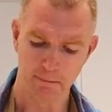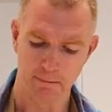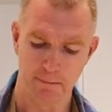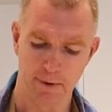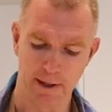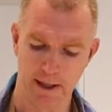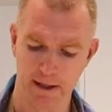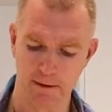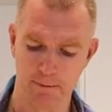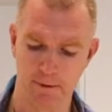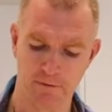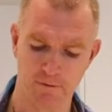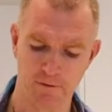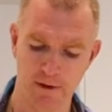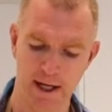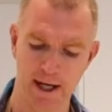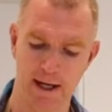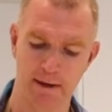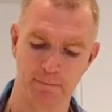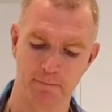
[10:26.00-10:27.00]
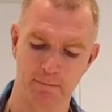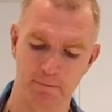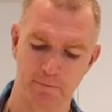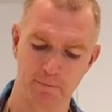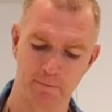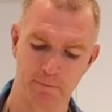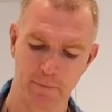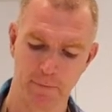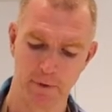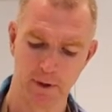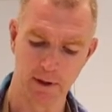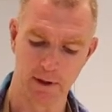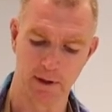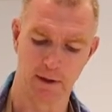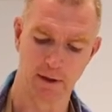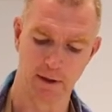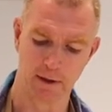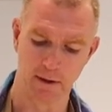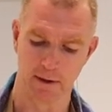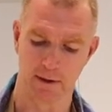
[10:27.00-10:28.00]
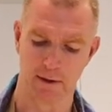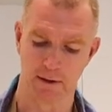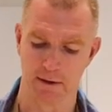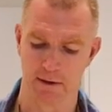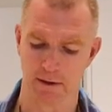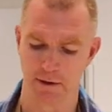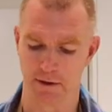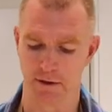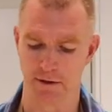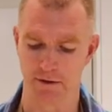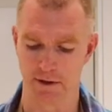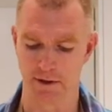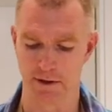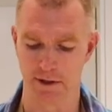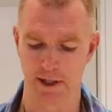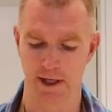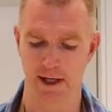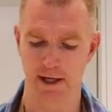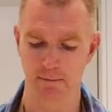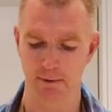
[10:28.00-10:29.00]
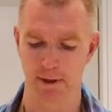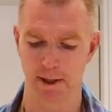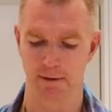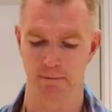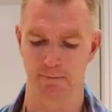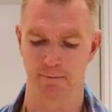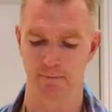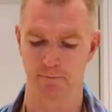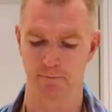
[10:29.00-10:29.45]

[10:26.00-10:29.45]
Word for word: pat it a bit flat, stretch it out a bit.